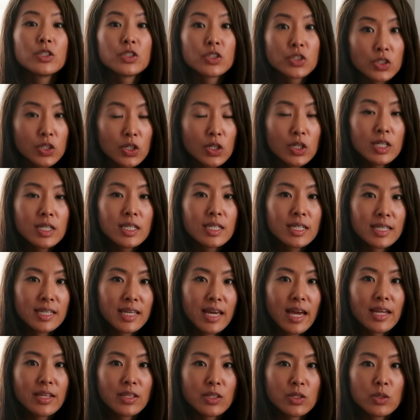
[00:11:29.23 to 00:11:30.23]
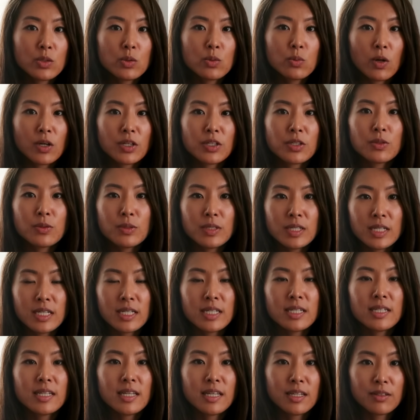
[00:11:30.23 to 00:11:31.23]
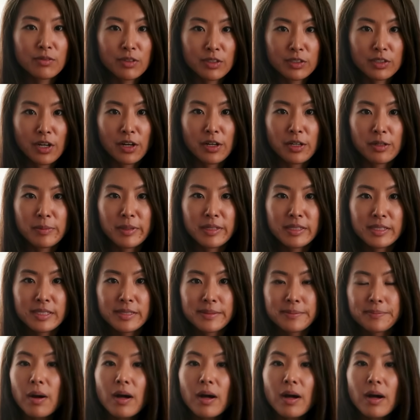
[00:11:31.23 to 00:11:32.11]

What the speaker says: should get you what you need in retirement.